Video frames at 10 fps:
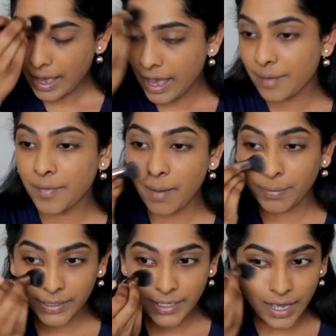Um,
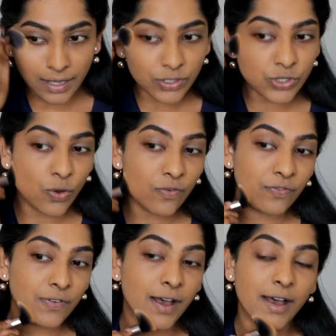but yeah, so
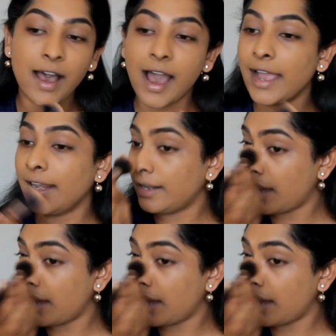far I